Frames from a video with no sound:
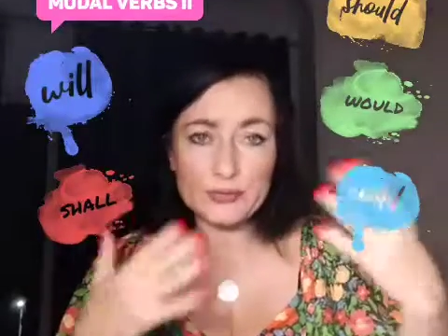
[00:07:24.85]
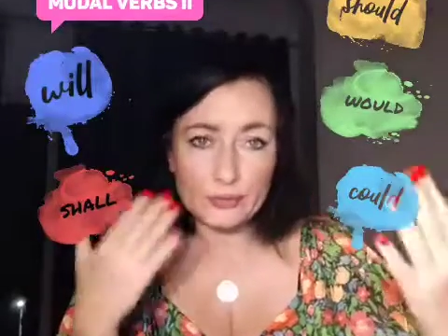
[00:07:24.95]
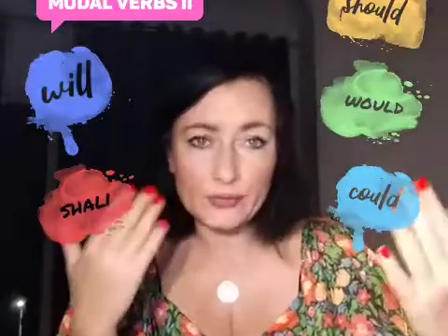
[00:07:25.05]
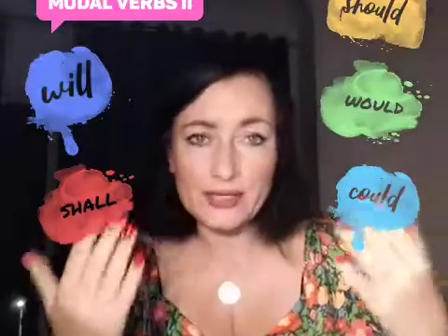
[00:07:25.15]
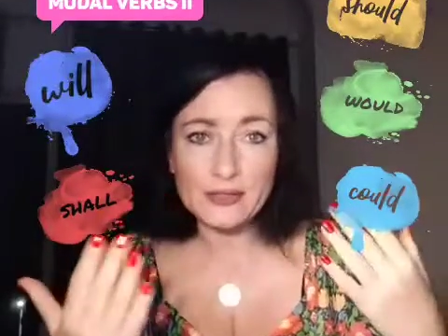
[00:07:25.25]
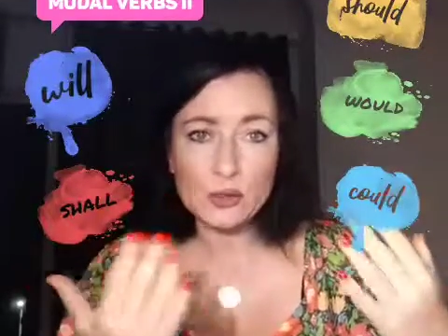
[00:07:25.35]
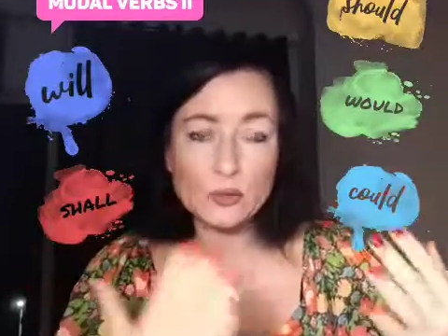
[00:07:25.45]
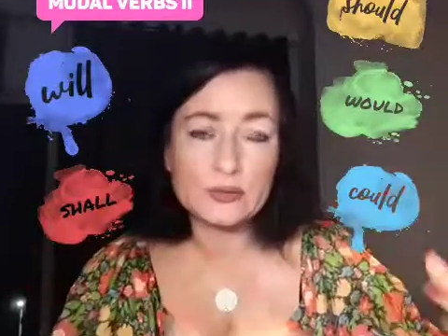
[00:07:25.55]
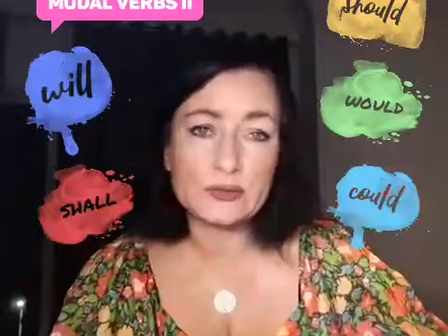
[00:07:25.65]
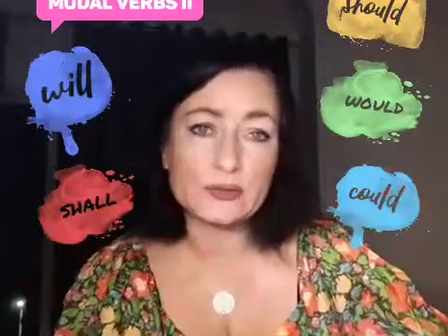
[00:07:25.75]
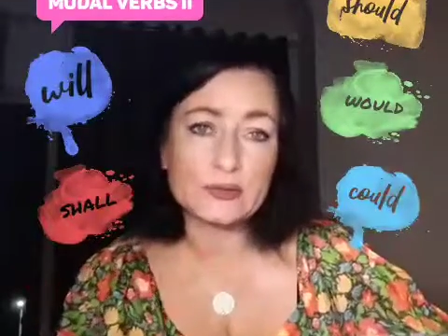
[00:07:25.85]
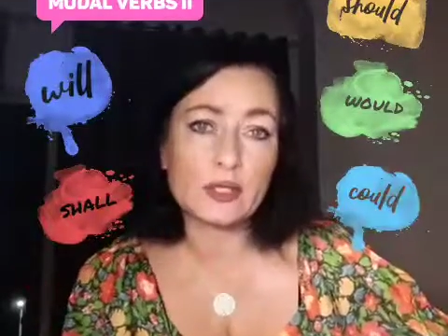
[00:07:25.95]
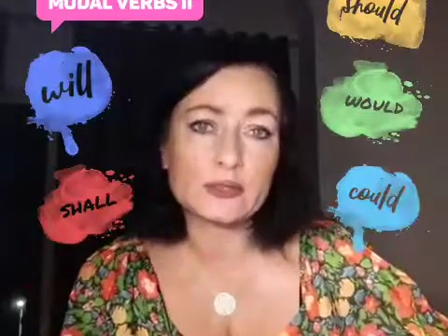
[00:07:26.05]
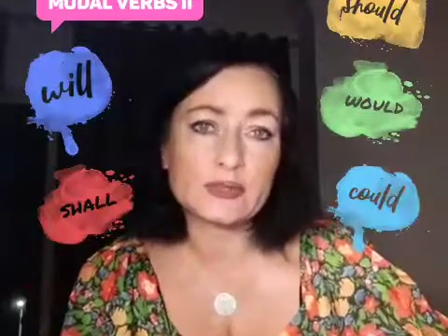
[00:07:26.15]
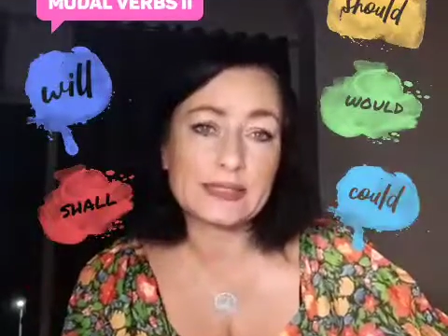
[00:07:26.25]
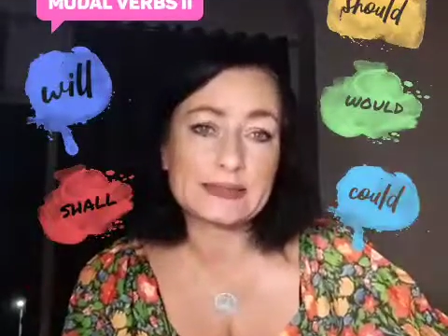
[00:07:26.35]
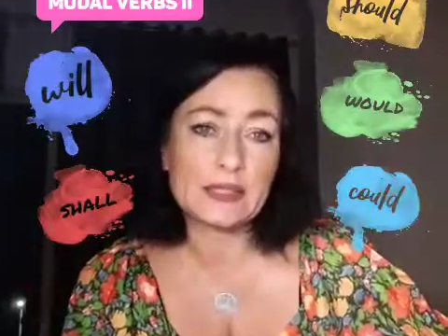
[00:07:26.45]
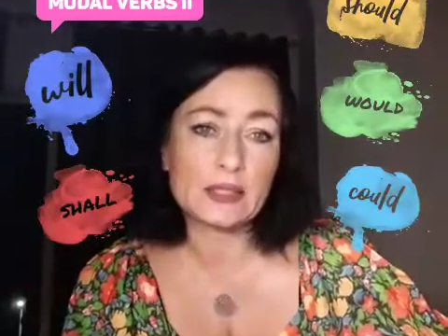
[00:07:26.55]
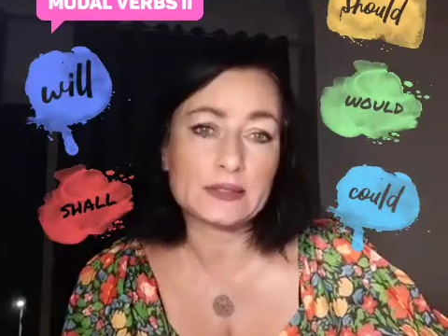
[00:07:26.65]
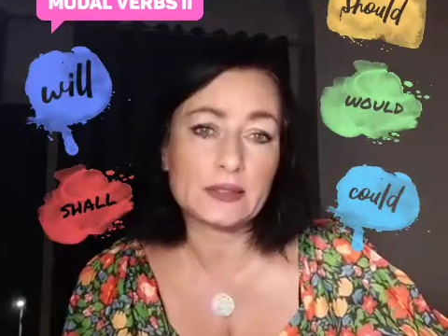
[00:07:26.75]
so they use this context
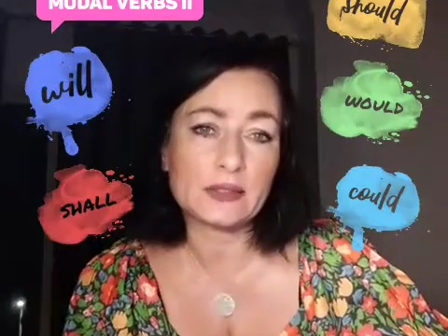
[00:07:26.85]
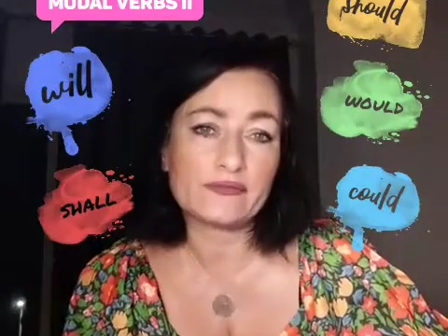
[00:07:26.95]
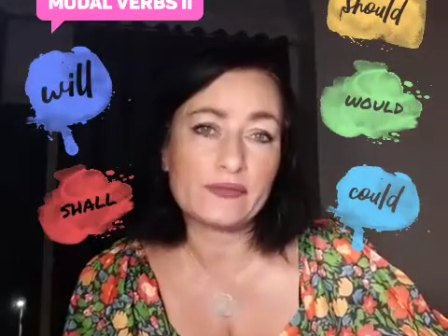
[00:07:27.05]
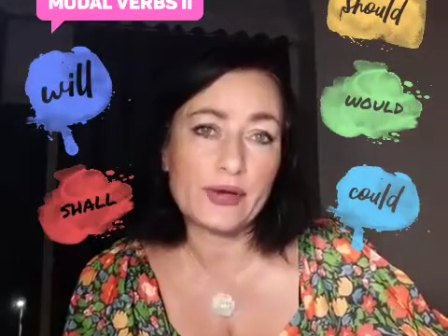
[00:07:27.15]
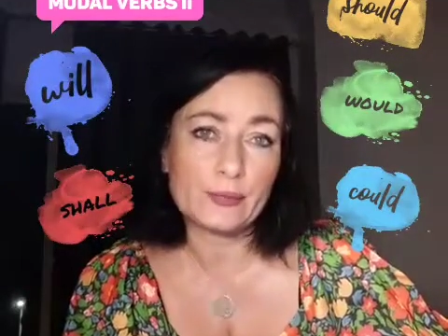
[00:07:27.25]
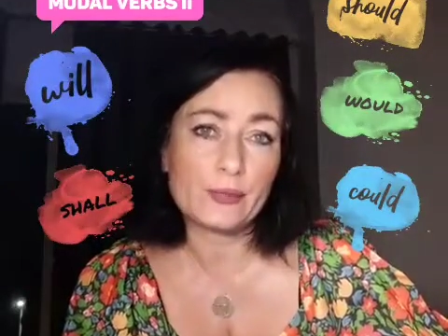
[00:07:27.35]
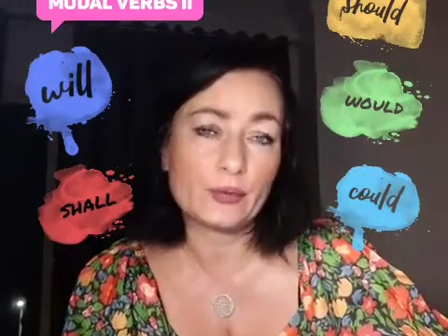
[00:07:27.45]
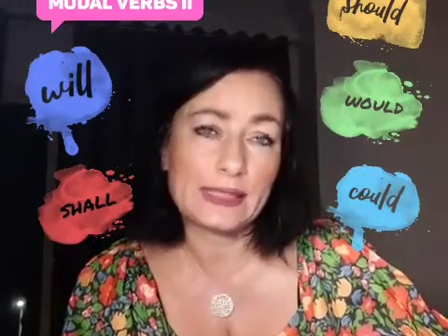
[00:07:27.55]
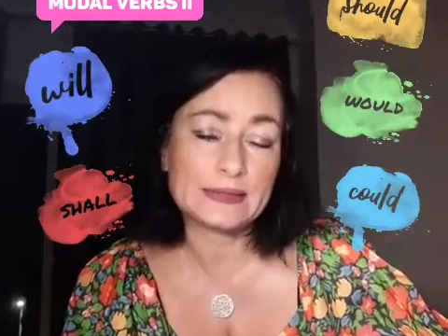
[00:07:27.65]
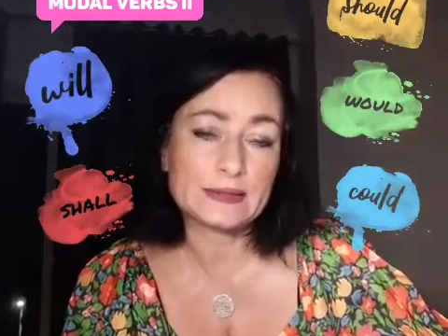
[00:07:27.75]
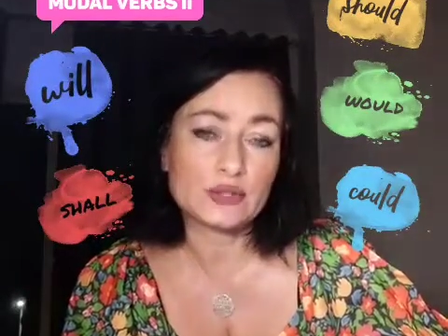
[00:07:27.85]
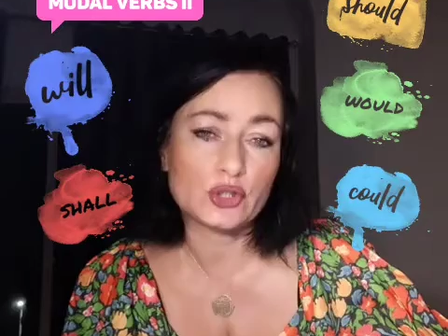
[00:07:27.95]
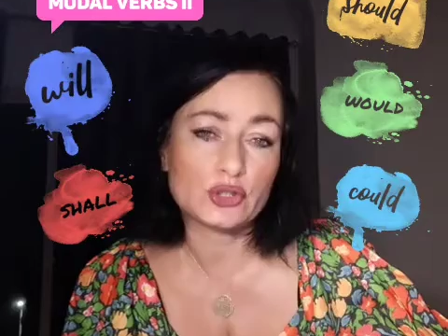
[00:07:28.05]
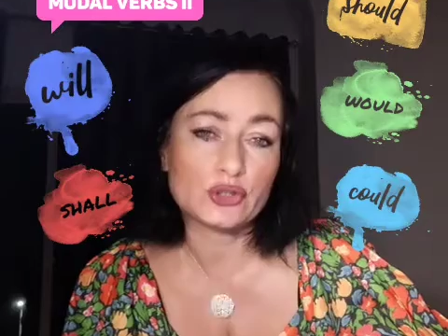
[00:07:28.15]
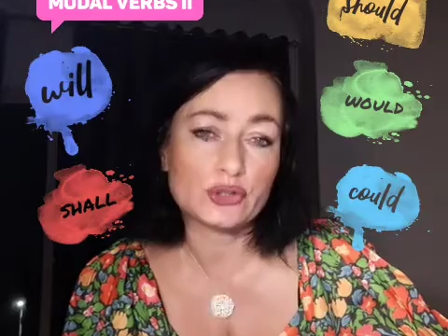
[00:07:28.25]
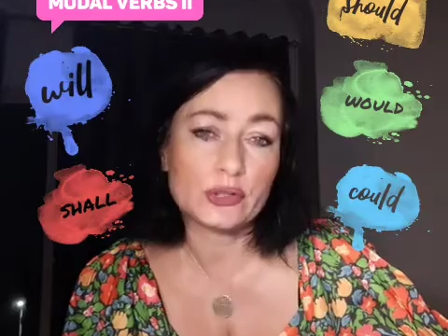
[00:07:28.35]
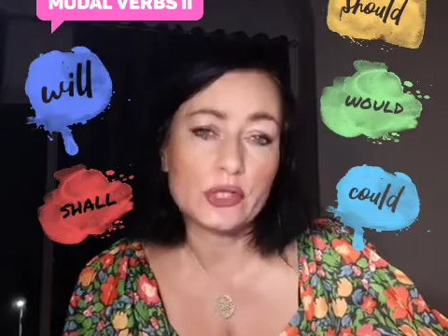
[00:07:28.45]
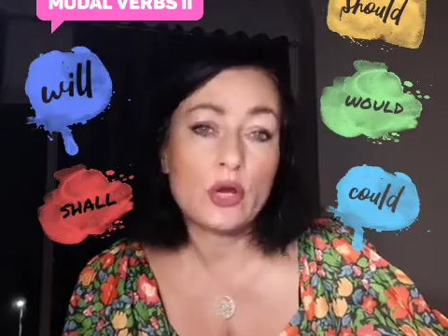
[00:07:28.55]
as a very polite suggestion,